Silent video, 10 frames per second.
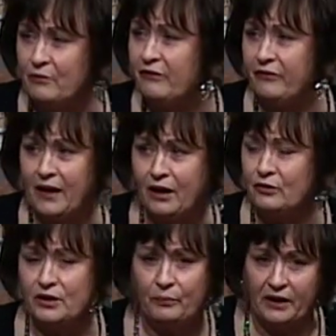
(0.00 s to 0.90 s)
of fire,
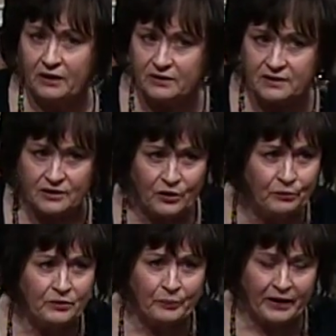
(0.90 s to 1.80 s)
to be
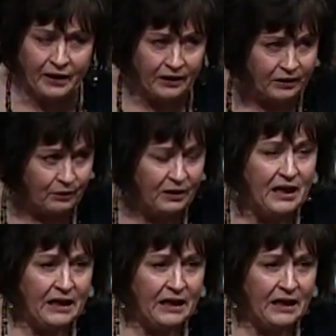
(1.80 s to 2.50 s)
consumed by Him.